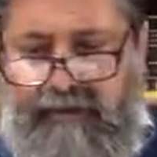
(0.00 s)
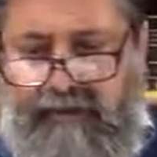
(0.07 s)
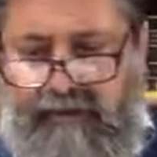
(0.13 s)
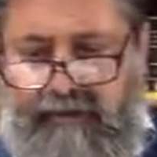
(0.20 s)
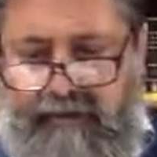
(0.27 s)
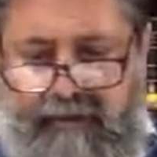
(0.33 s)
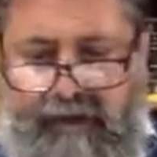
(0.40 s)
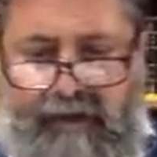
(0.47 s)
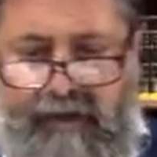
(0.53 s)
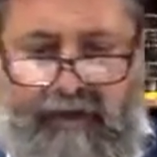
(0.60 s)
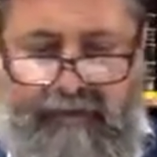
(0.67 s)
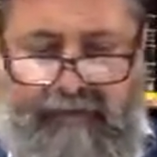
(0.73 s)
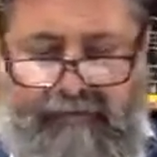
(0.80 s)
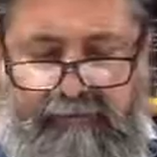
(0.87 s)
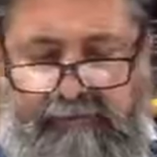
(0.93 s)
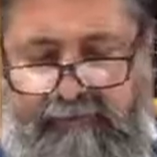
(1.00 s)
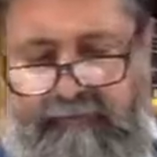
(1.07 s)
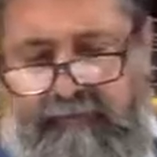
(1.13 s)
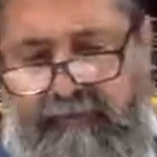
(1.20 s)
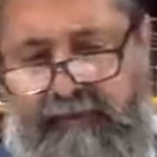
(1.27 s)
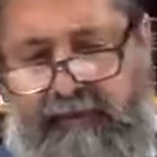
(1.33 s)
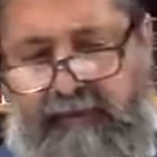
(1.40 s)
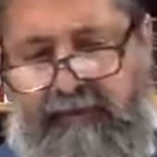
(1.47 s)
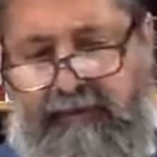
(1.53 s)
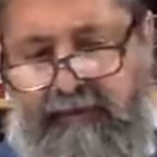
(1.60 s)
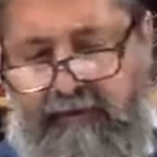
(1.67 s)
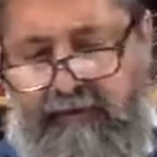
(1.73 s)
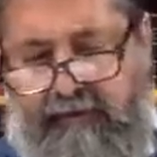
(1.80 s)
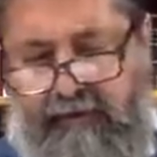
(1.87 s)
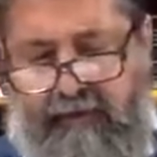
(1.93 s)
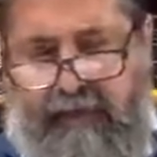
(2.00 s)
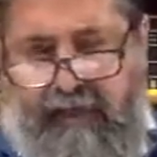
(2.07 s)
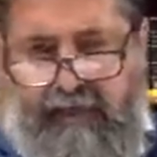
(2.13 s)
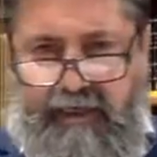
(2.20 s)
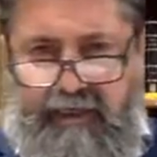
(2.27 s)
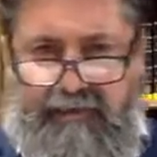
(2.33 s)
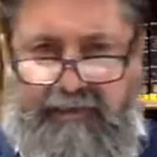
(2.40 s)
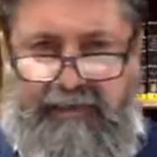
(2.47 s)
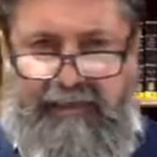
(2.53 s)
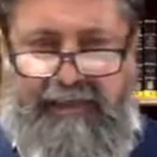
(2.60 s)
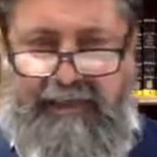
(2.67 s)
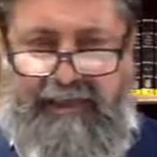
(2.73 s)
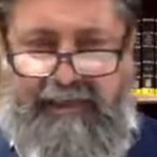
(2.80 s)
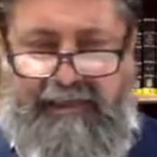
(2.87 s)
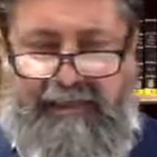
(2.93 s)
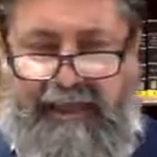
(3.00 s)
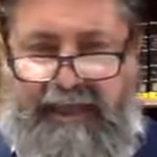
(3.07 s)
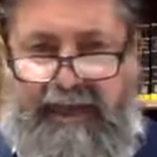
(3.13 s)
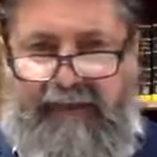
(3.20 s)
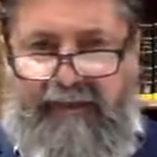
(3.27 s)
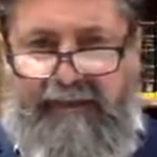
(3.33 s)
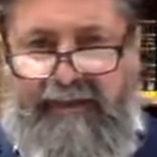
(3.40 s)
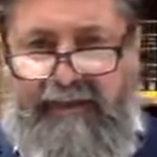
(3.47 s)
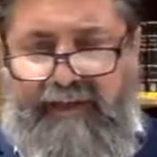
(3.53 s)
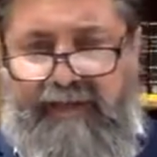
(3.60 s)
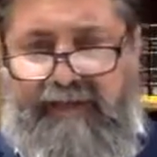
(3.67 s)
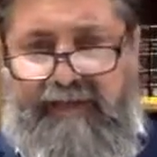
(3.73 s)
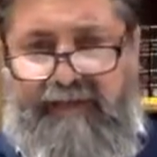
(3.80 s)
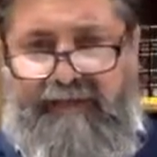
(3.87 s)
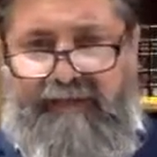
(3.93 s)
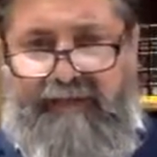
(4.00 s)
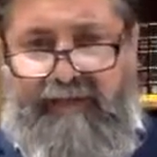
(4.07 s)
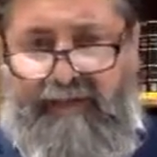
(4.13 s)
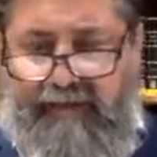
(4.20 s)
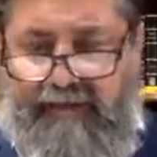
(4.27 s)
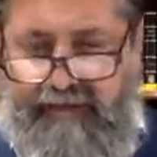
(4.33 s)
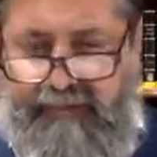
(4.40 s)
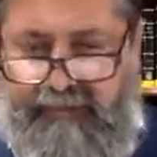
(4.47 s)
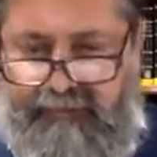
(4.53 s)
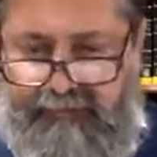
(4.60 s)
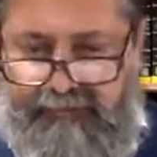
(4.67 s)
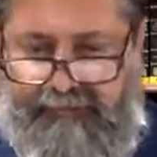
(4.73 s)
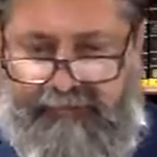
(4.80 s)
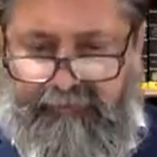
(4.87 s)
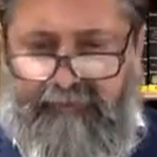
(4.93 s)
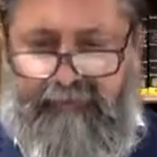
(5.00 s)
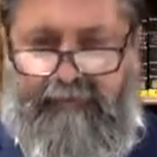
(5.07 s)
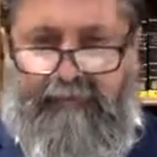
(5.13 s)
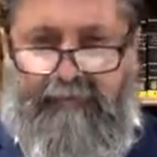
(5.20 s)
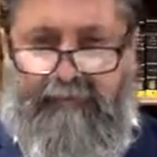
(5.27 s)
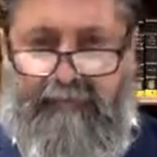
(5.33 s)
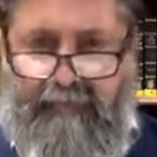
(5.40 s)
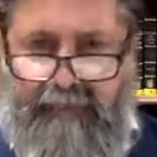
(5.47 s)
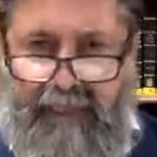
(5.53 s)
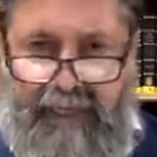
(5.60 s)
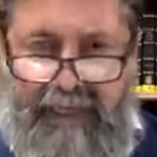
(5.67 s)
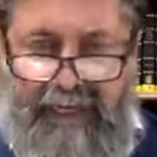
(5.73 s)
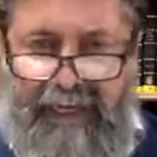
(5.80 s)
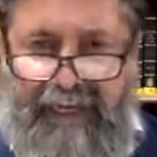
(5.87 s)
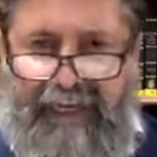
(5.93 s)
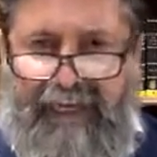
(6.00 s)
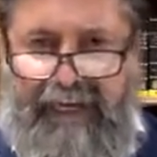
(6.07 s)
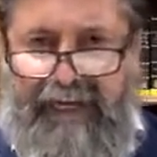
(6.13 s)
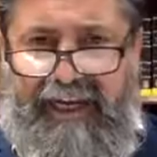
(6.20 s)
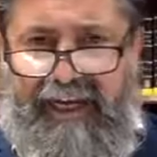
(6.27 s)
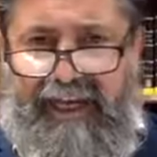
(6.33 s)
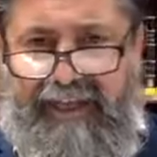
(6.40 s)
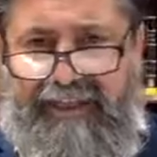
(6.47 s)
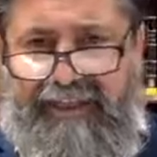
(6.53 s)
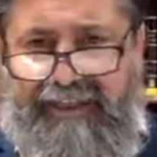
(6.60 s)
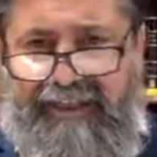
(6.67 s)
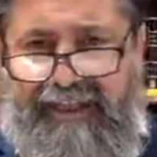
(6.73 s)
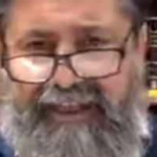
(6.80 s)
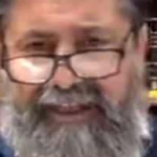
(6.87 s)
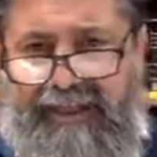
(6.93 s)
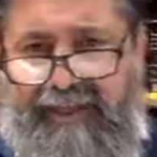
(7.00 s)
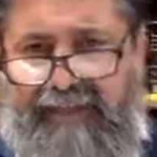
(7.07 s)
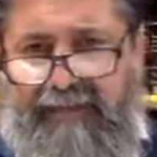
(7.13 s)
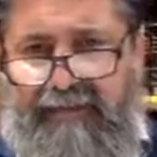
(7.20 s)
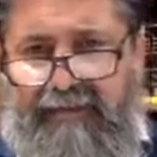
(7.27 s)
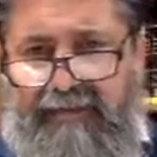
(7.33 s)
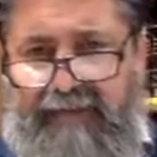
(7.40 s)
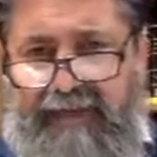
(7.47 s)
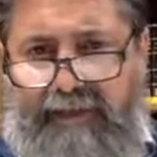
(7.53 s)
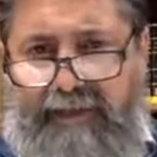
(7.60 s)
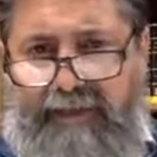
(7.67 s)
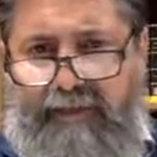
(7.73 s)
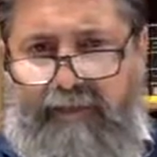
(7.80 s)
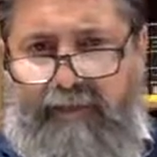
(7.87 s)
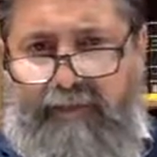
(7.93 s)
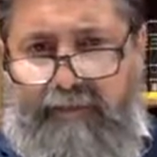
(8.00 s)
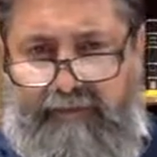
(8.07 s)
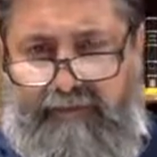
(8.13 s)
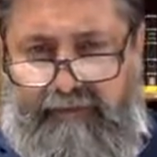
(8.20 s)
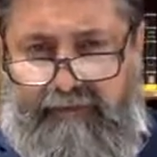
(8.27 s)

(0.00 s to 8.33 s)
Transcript: So now, the Zohar Kadosh says that after this event, Elkanah decided to do a tikkun.